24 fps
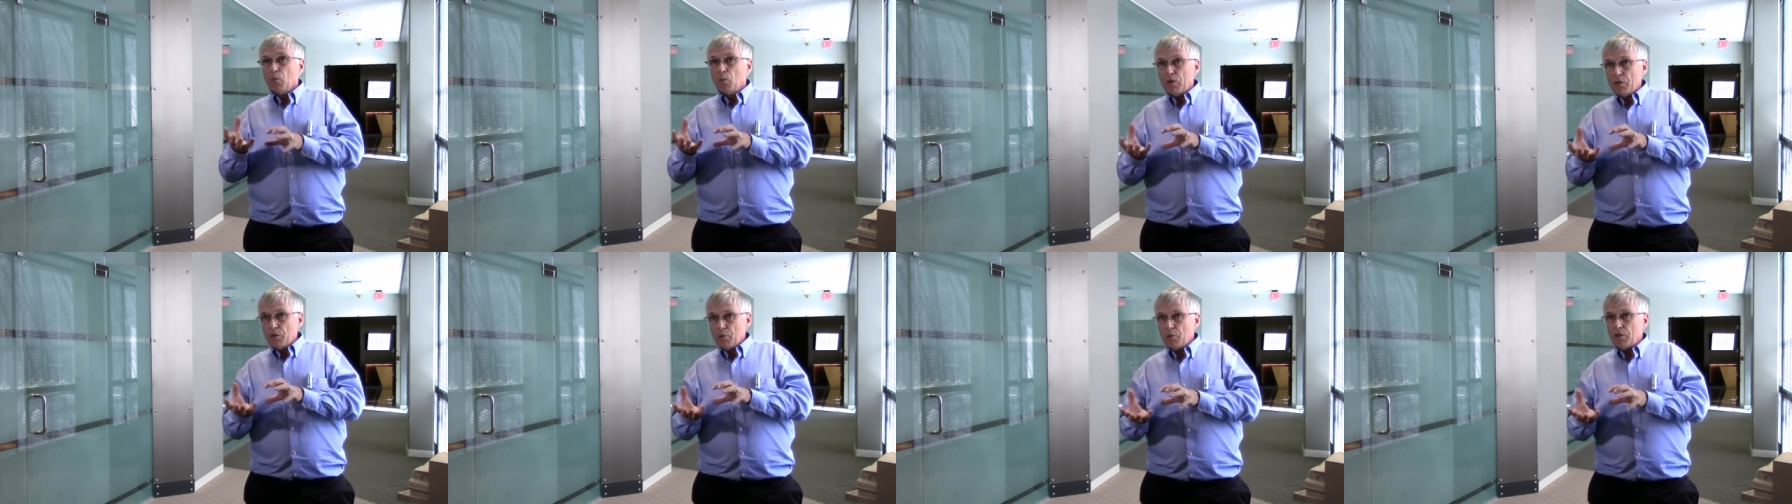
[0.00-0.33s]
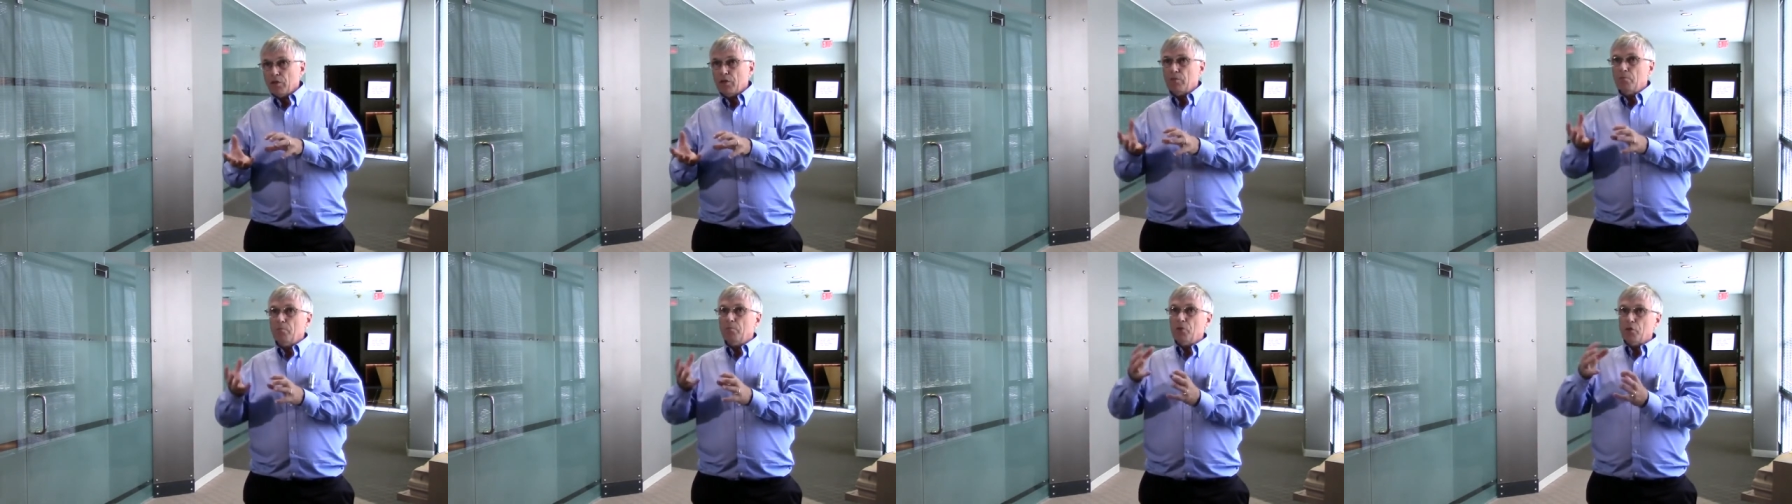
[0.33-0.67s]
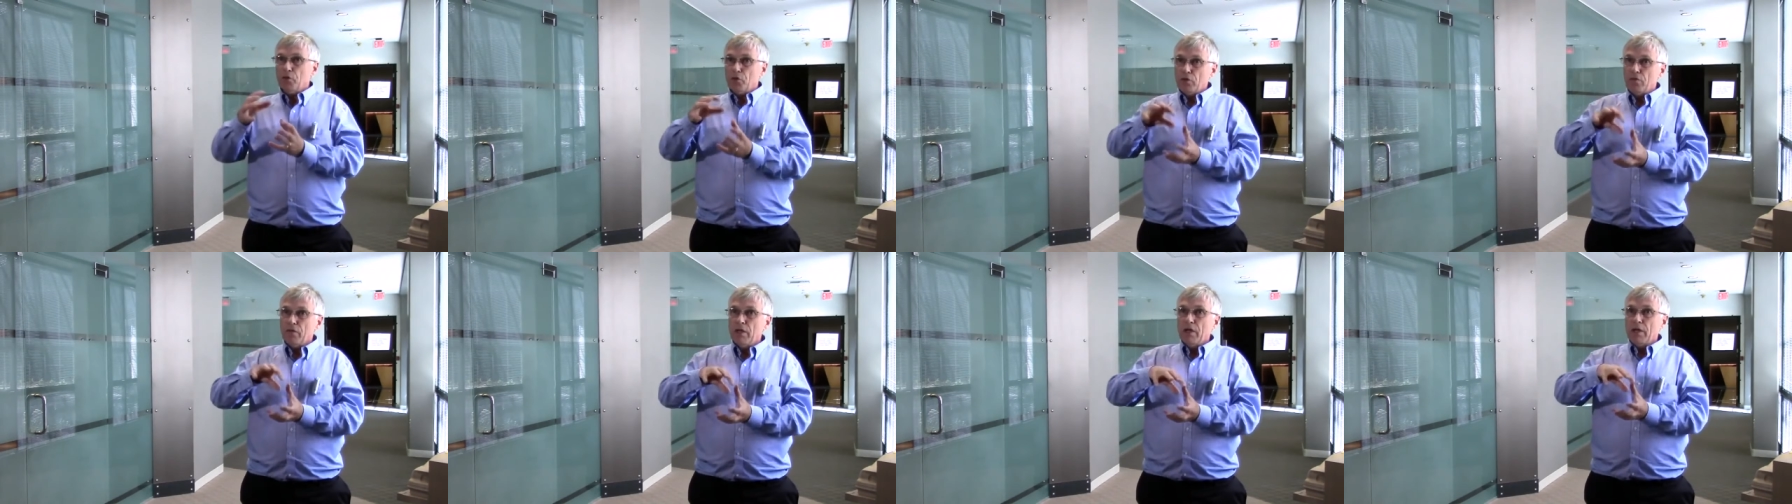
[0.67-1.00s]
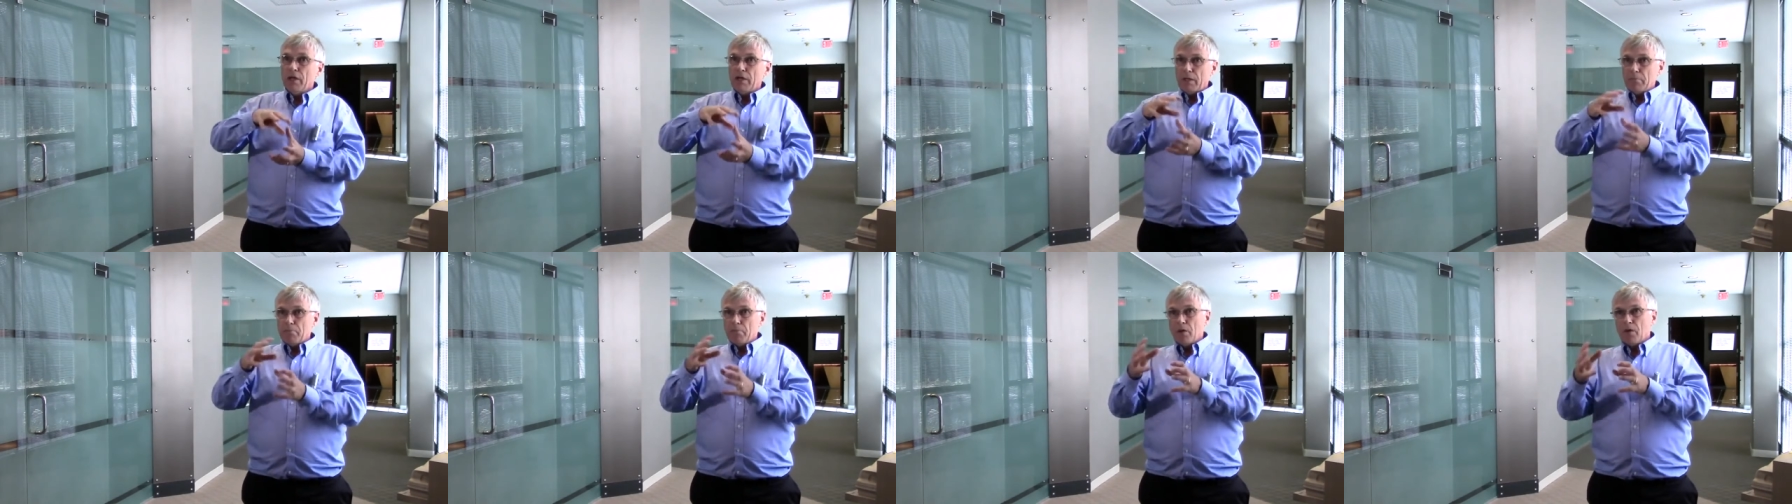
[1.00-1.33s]
which we can move
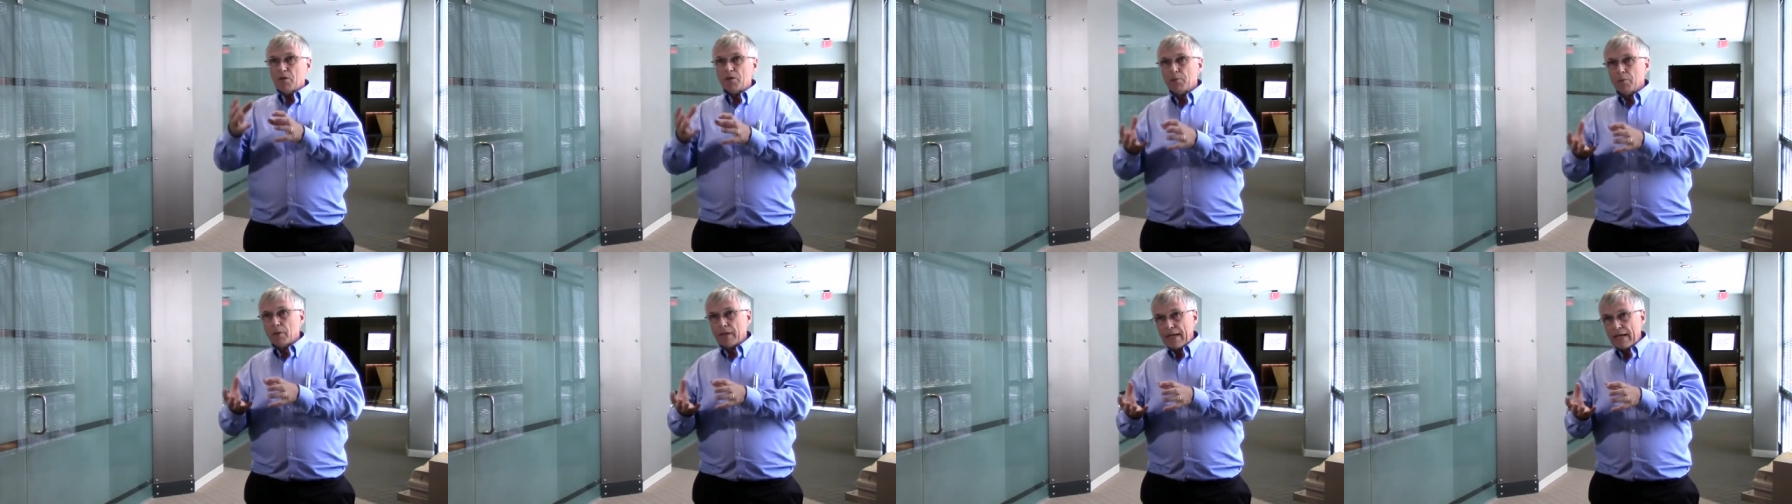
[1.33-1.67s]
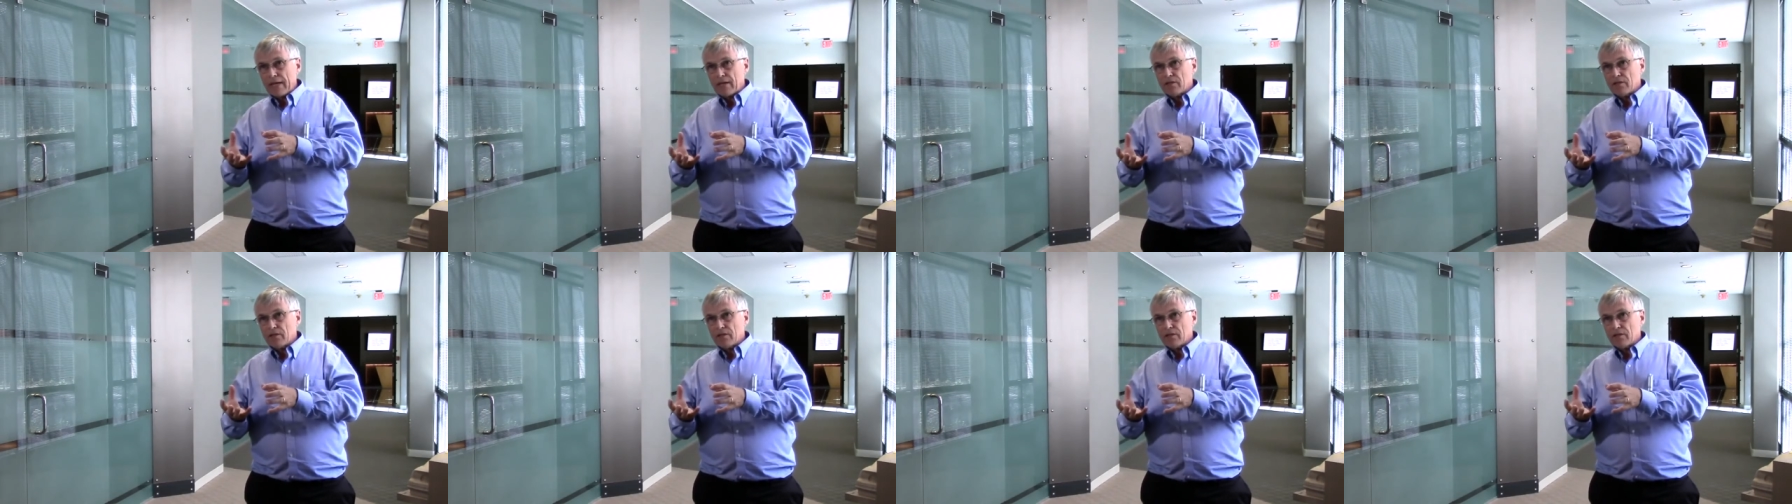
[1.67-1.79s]
in multiple